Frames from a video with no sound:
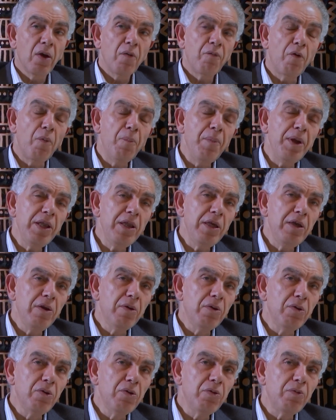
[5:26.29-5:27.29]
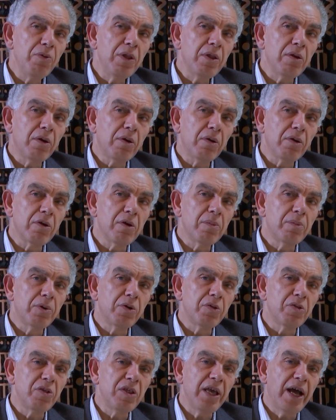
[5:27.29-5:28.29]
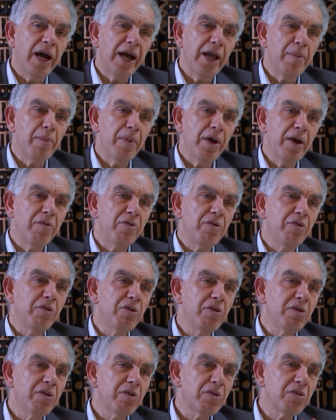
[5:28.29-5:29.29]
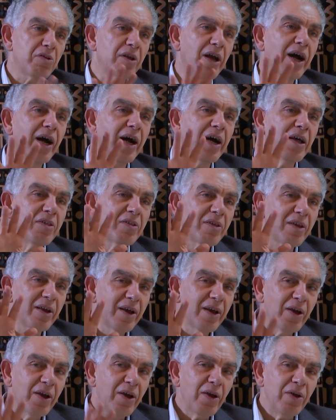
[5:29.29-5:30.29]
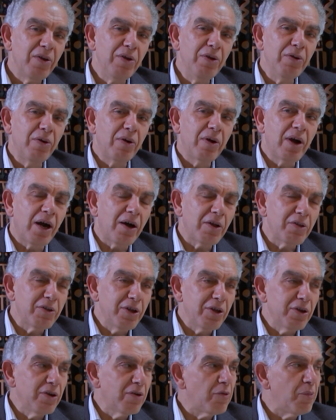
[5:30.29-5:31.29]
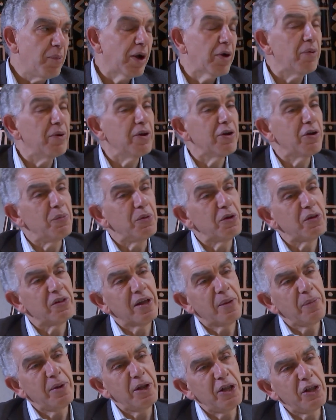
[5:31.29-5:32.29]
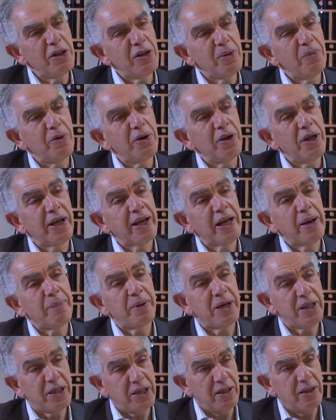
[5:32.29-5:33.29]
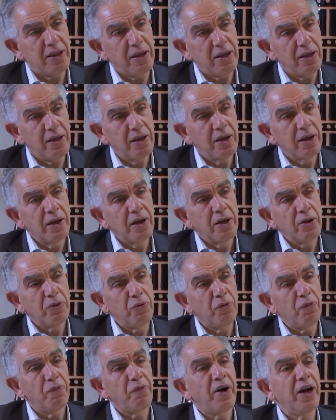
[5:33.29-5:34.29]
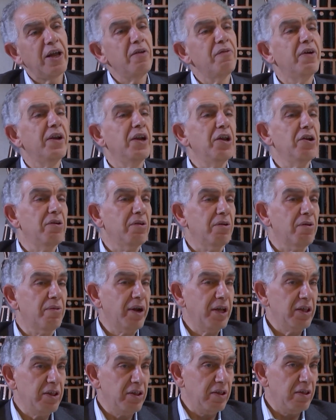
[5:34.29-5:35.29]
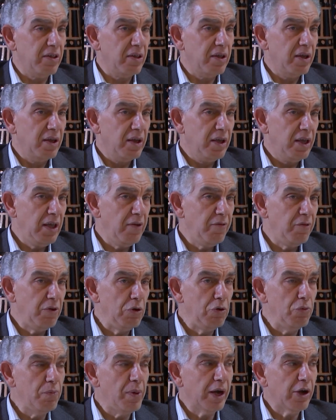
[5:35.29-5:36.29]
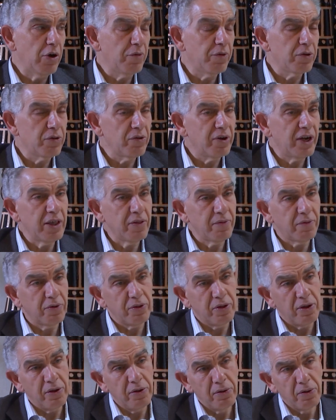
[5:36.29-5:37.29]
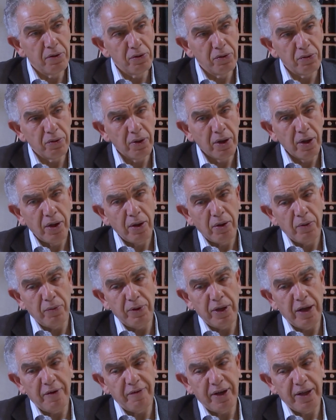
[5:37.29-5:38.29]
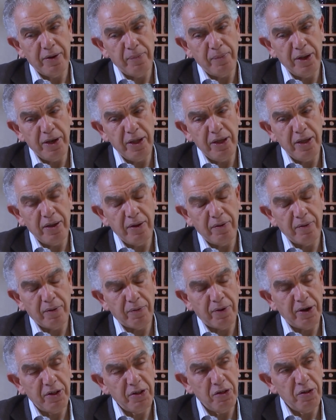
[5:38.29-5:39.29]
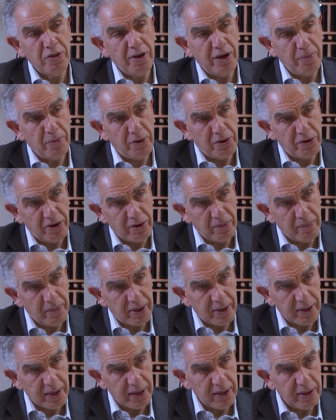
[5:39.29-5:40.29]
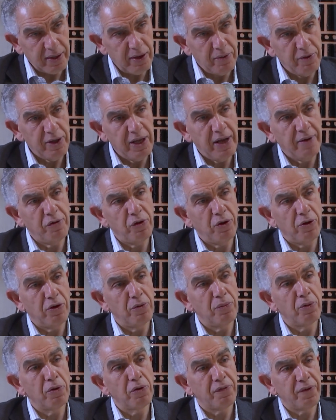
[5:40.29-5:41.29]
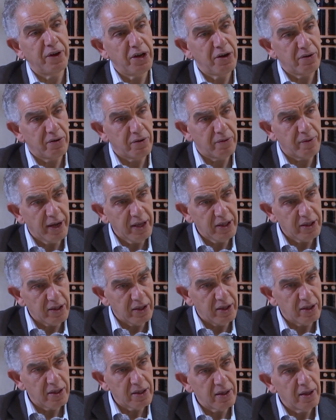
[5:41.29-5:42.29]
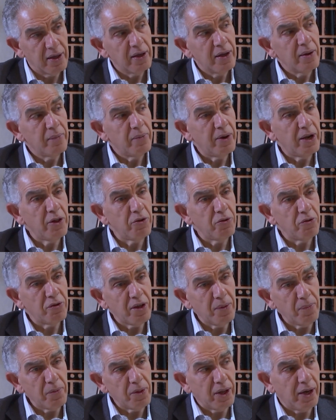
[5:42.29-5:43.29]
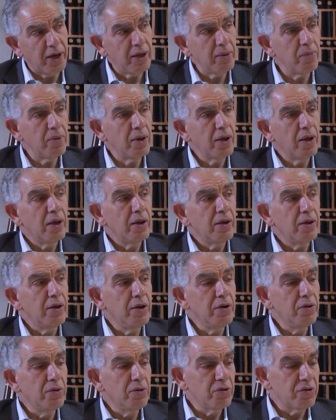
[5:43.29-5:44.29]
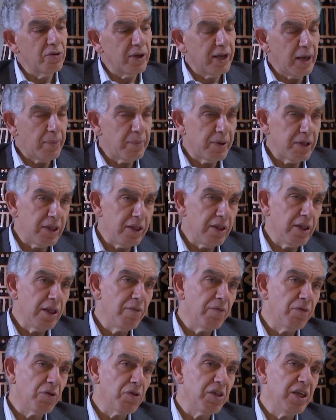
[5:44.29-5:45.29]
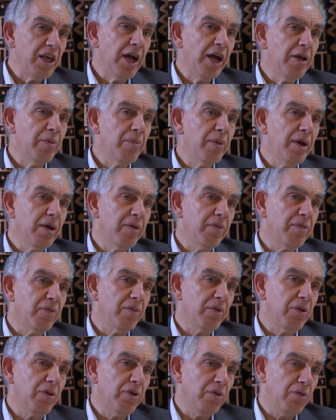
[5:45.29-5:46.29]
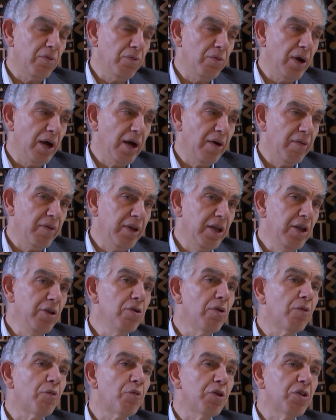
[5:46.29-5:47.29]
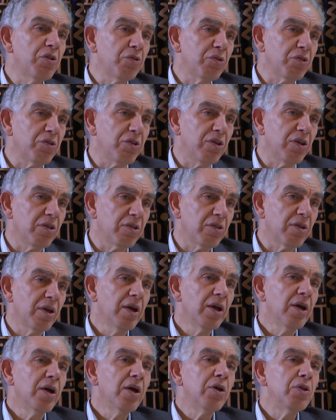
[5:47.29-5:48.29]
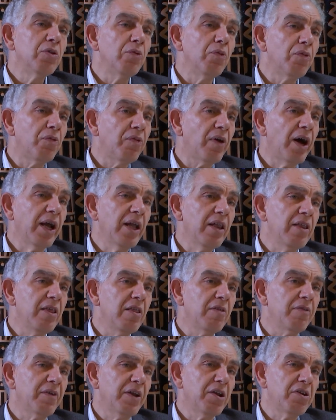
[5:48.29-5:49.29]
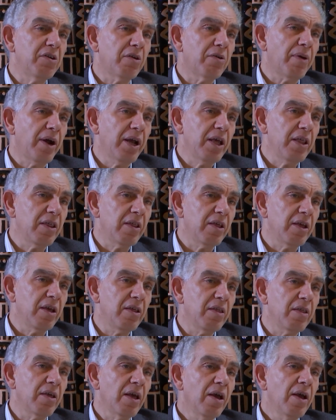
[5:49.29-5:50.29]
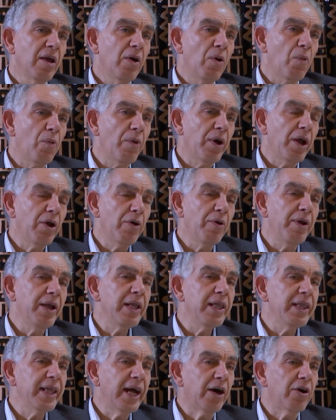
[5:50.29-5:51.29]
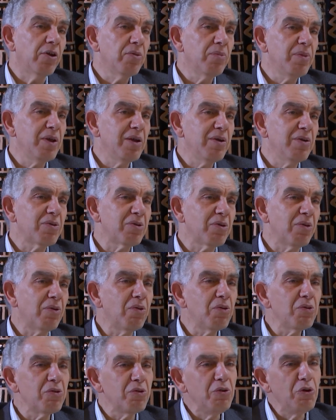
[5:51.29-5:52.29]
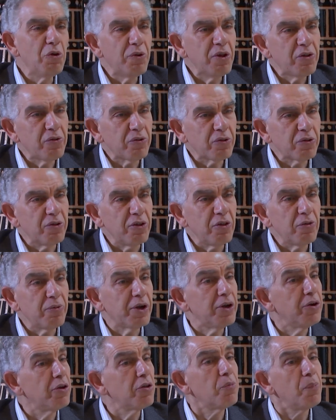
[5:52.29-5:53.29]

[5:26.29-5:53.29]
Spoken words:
For many years, we talk about the IMF not just as, guardian of macroeconomic stability, but capacity to fight financial crises. If you look back over the last 30 years, we have had many crises in emerging markets, and we have the global financial crisis. But at the same time, the capacity for the IMF to have enough resources to fight this financial crisis were going down because all the new resources were not